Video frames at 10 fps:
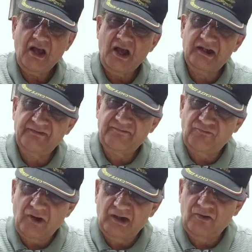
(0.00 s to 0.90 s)
And if
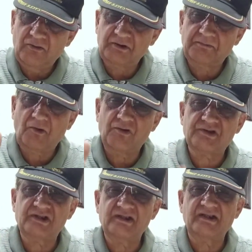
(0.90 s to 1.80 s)
one lobe of the
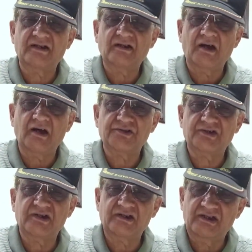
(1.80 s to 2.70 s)
prostate is enlarged
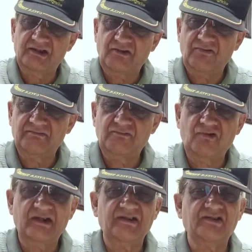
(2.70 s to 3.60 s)
and the other
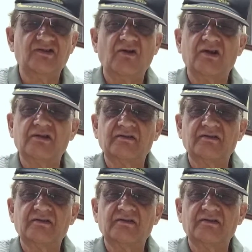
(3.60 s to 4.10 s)
one is not